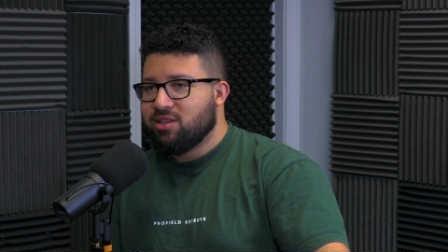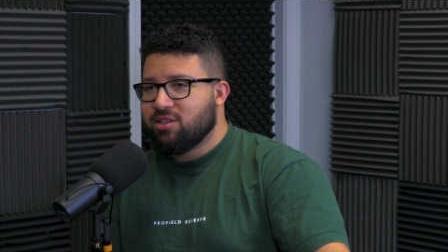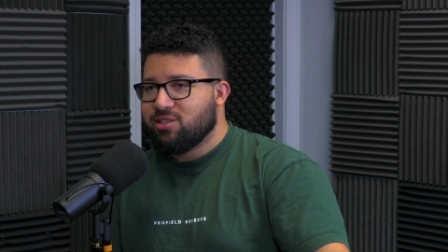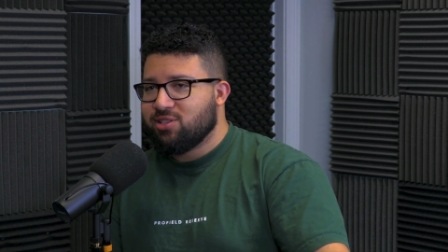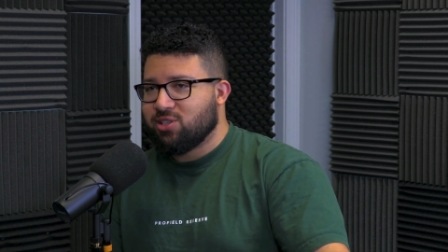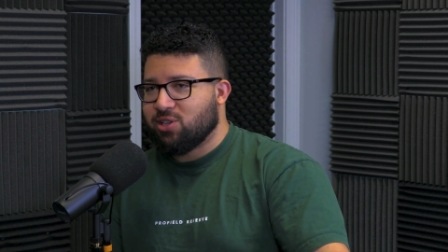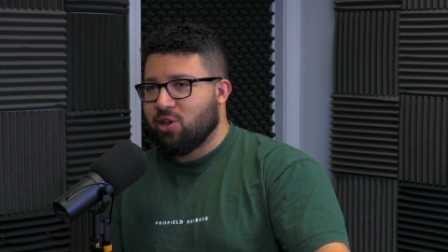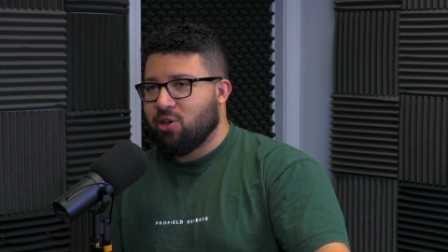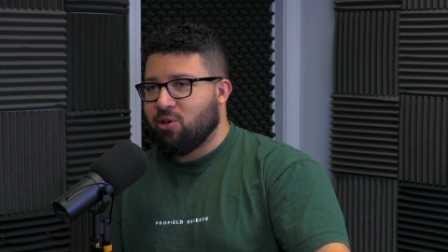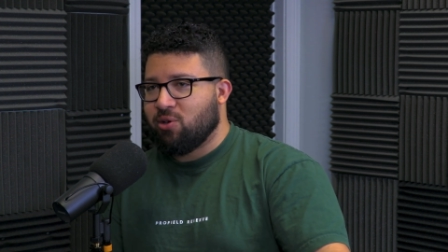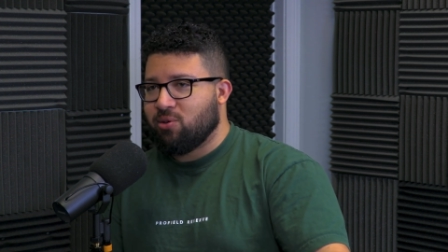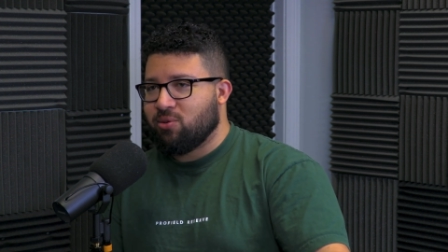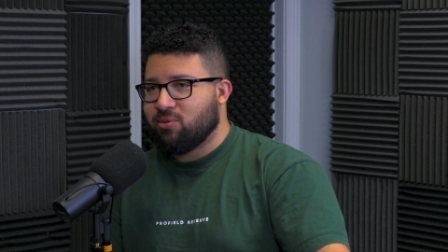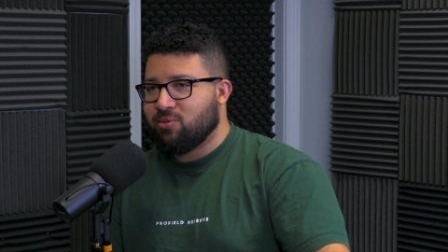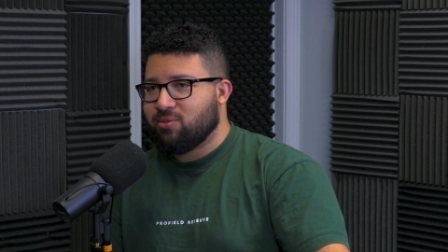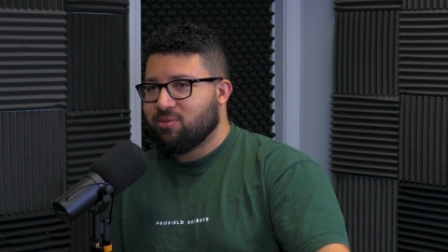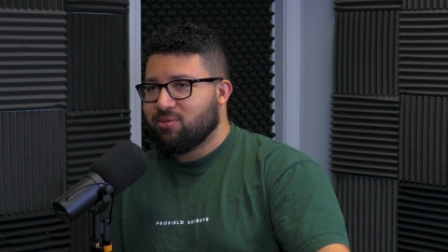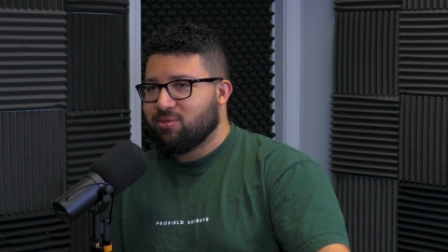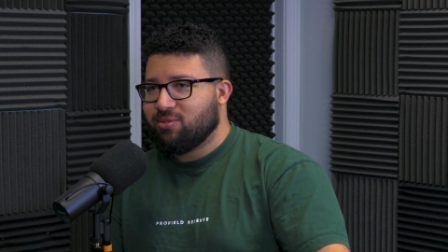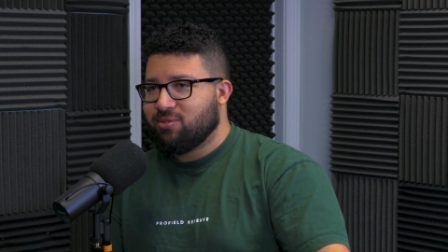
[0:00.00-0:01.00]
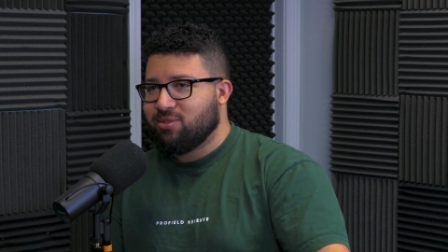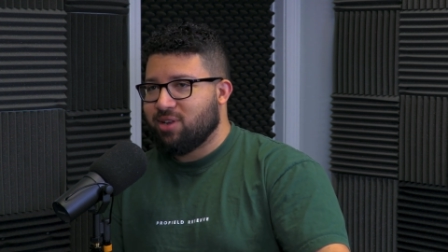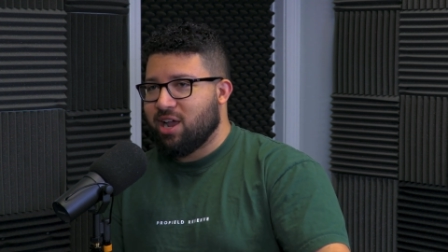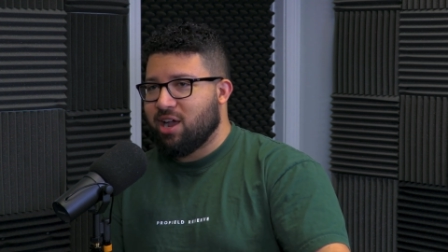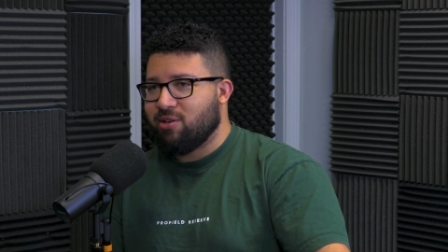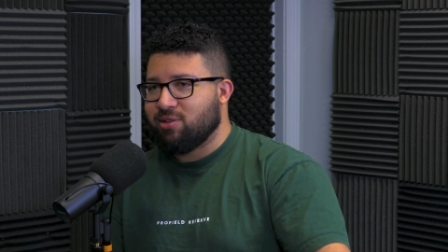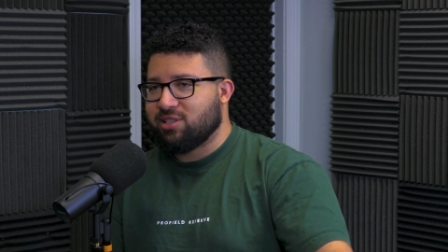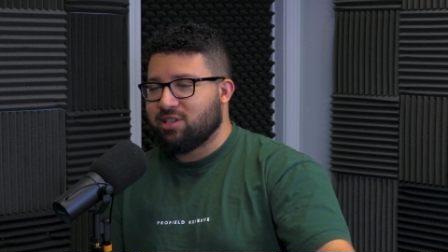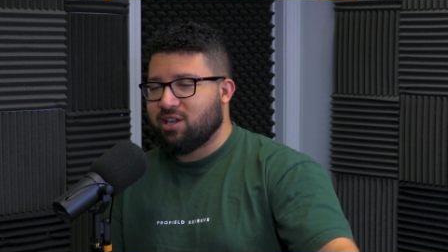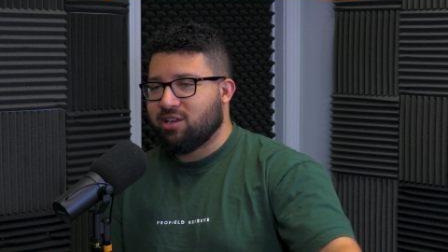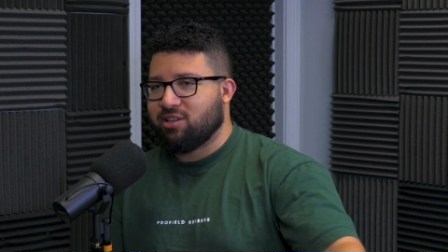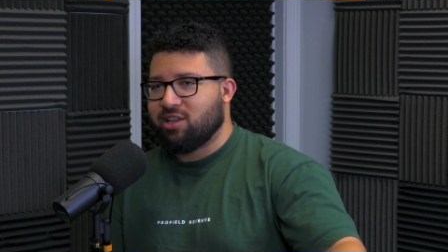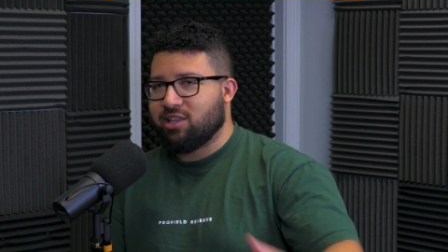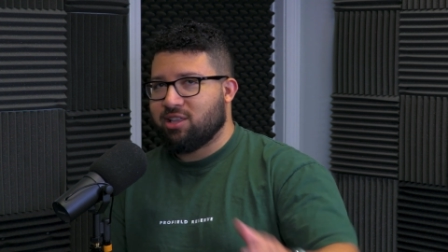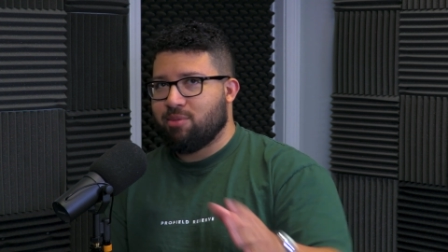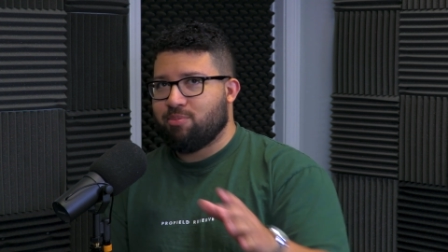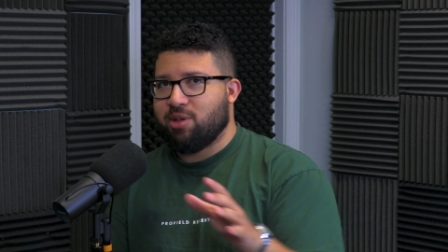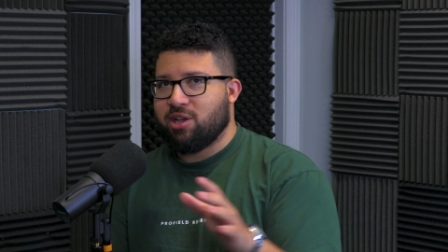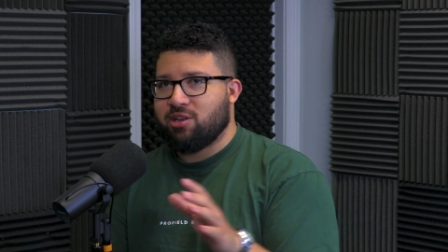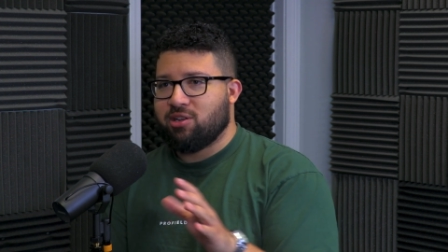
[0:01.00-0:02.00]
So now it's kind of like
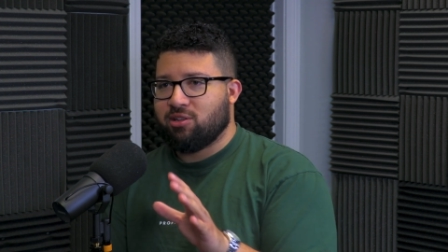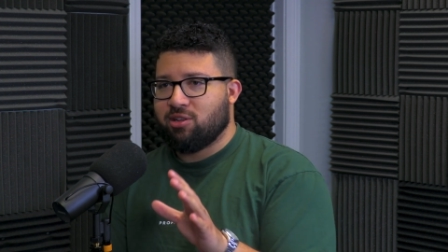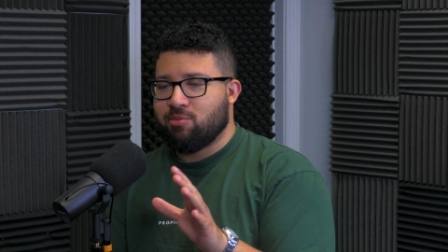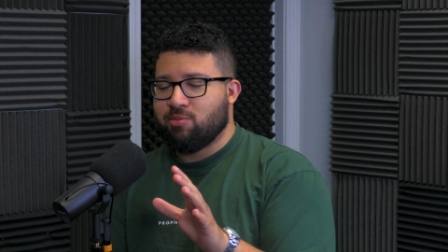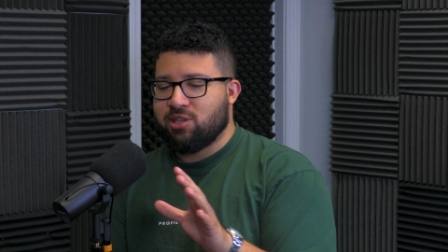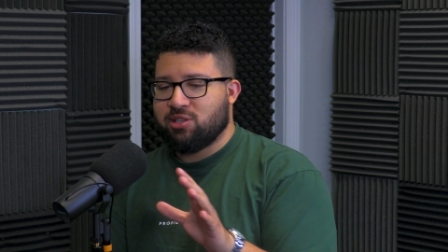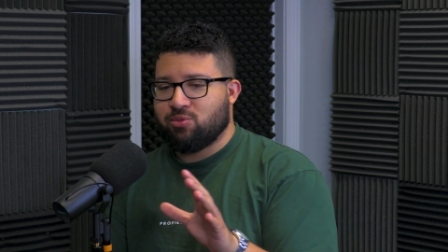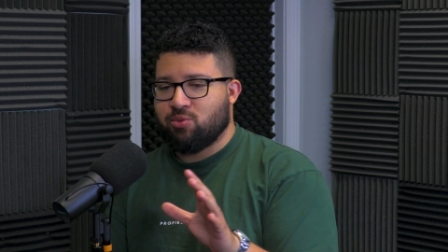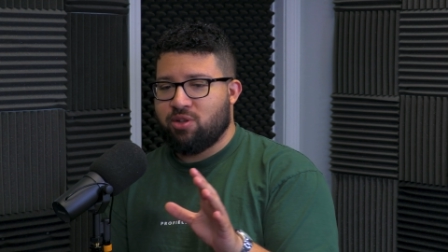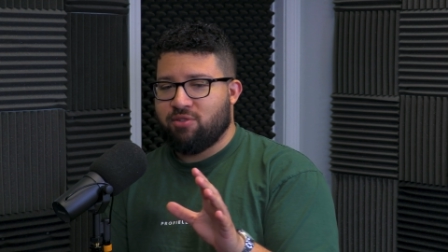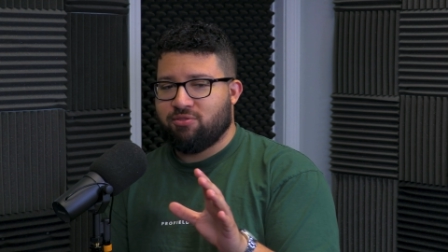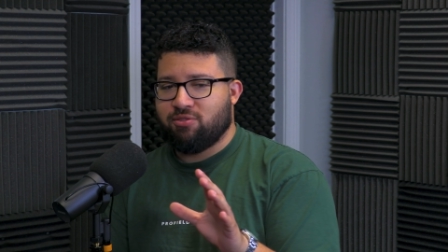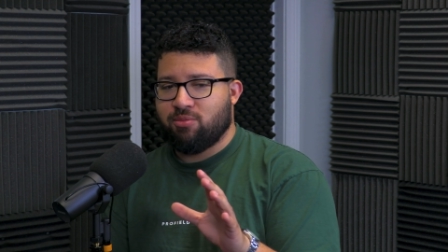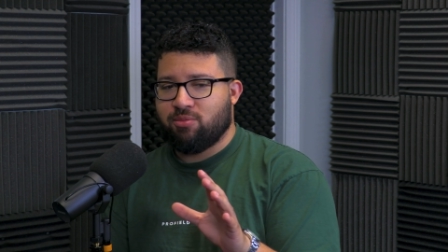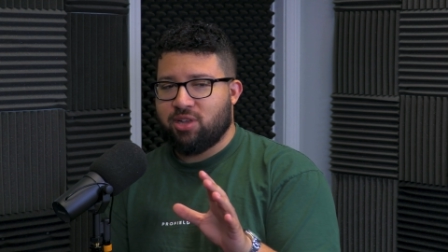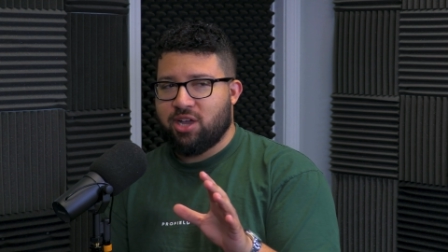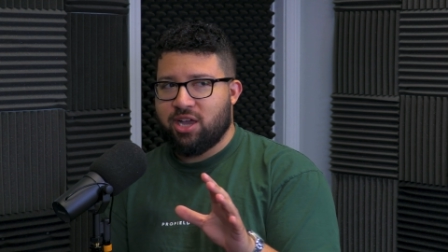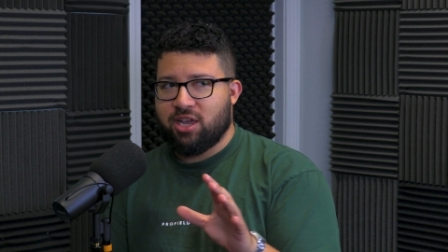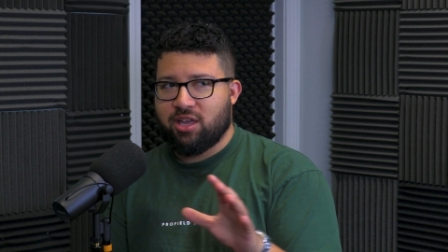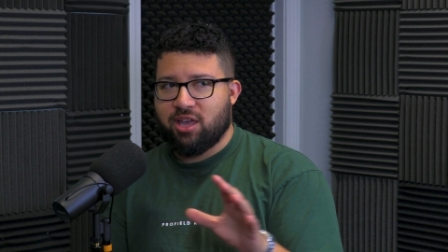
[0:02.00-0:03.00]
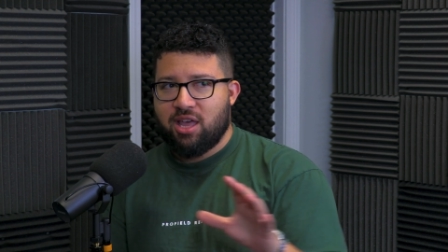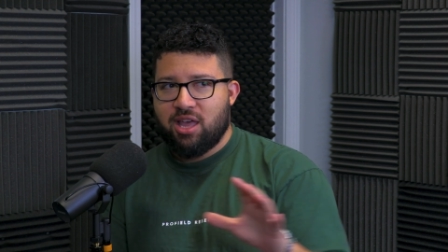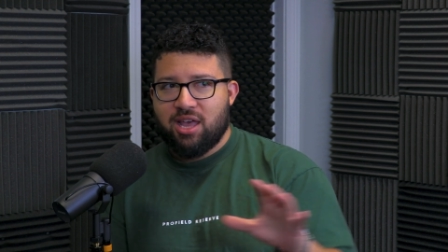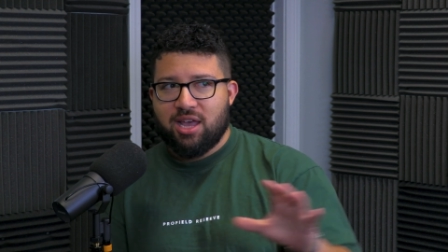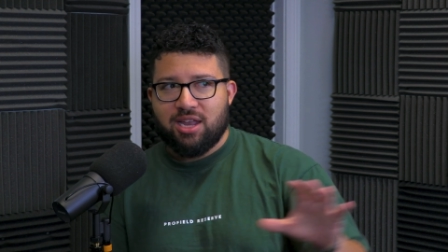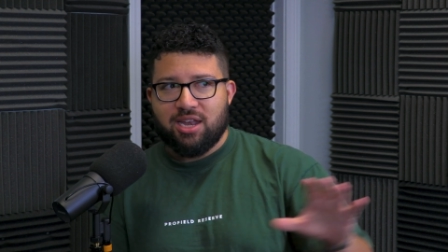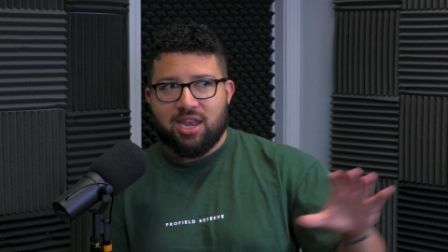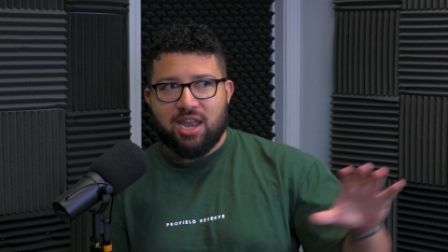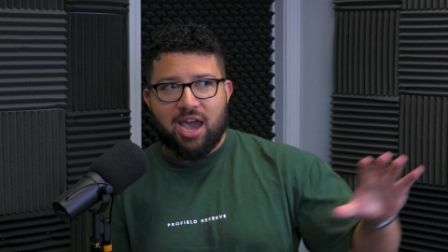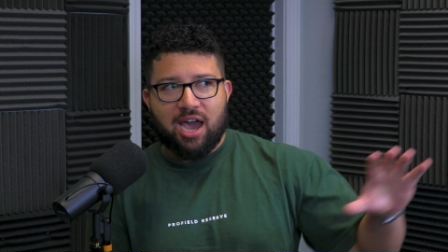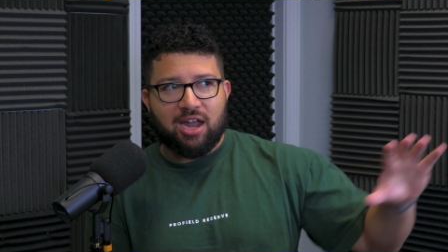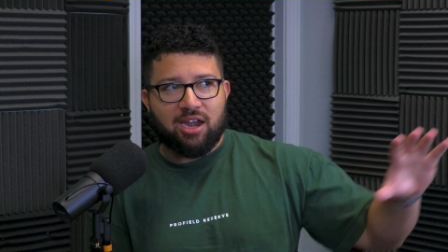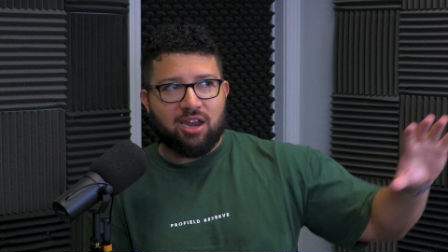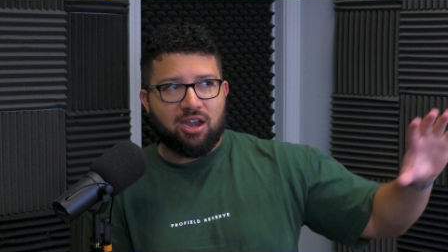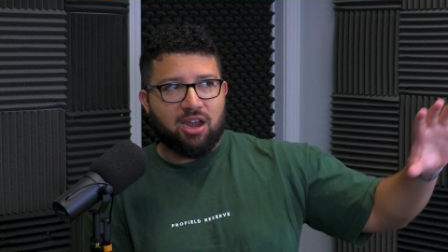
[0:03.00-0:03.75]
the pendulum has went from like not